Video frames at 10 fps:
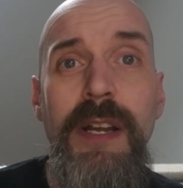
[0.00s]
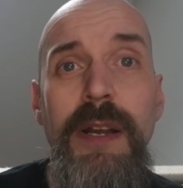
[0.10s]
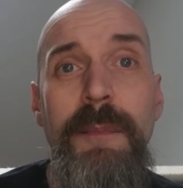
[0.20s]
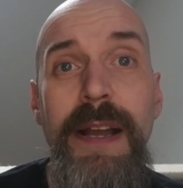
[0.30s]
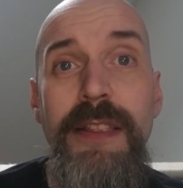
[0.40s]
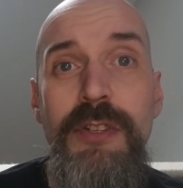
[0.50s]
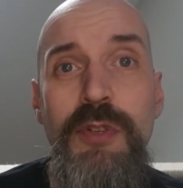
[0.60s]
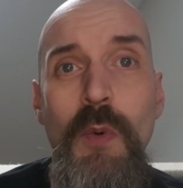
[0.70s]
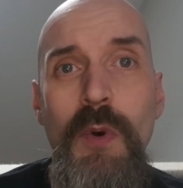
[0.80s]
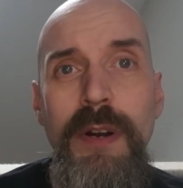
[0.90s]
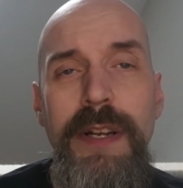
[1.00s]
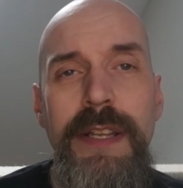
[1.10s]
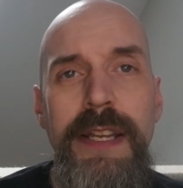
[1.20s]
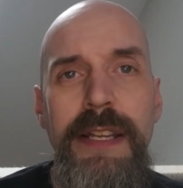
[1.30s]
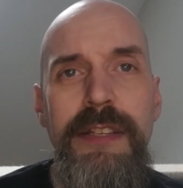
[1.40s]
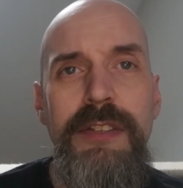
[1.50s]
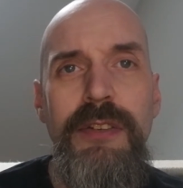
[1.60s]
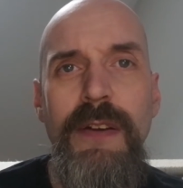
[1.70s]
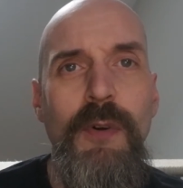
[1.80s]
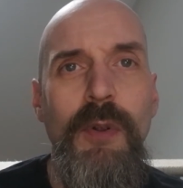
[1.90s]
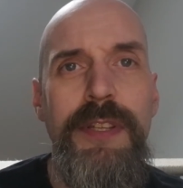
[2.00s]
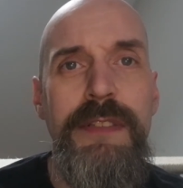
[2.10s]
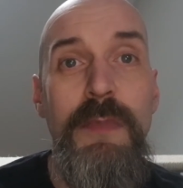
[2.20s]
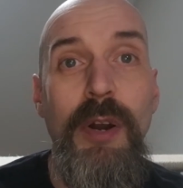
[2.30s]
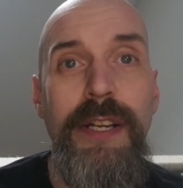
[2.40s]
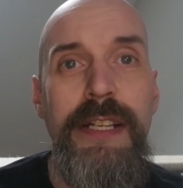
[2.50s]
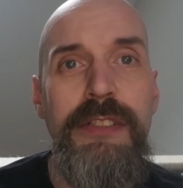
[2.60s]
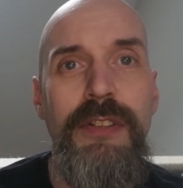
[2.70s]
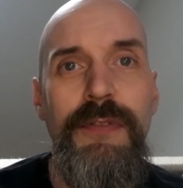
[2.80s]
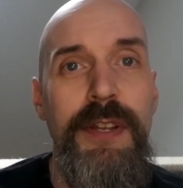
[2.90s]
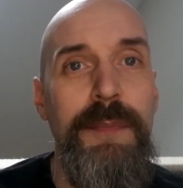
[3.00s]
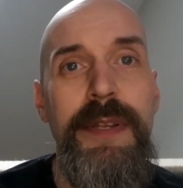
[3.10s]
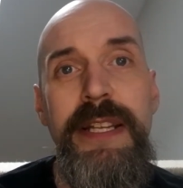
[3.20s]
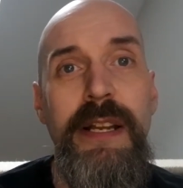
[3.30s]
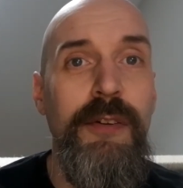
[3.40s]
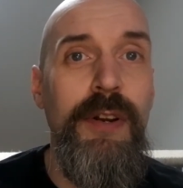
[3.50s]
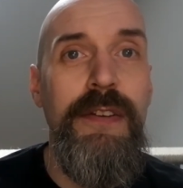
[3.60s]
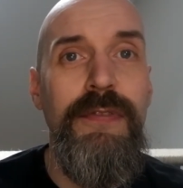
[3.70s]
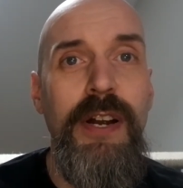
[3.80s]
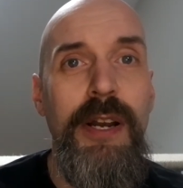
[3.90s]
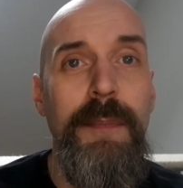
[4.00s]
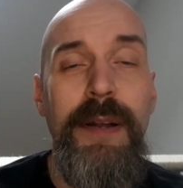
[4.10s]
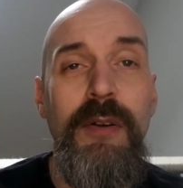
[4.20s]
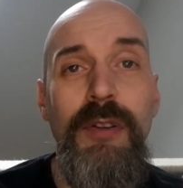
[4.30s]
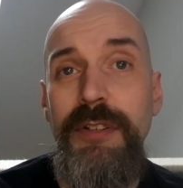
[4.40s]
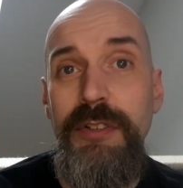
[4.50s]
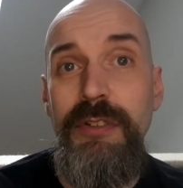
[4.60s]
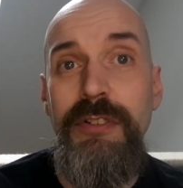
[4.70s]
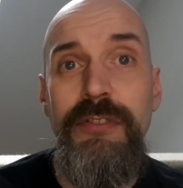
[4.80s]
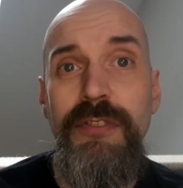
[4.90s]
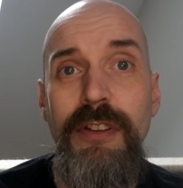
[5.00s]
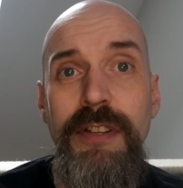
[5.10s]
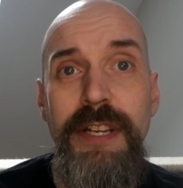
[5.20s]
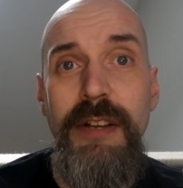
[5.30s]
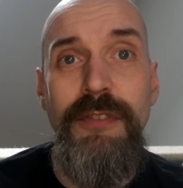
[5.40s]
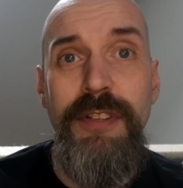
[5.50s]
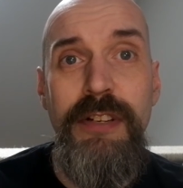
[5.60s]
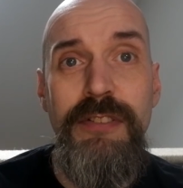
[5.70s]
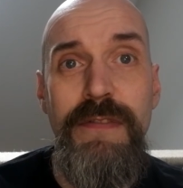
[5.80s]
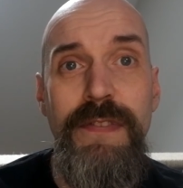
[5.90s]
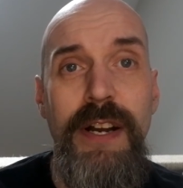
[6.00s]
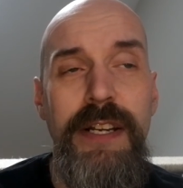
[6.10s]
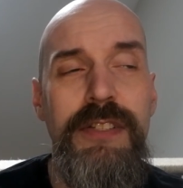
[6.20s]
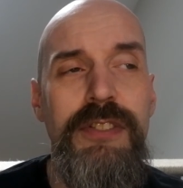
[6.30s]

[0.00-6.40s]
Uh, by the door and, and you have all these markings of there being a great fire, but all the curtains on the downstairs are fine.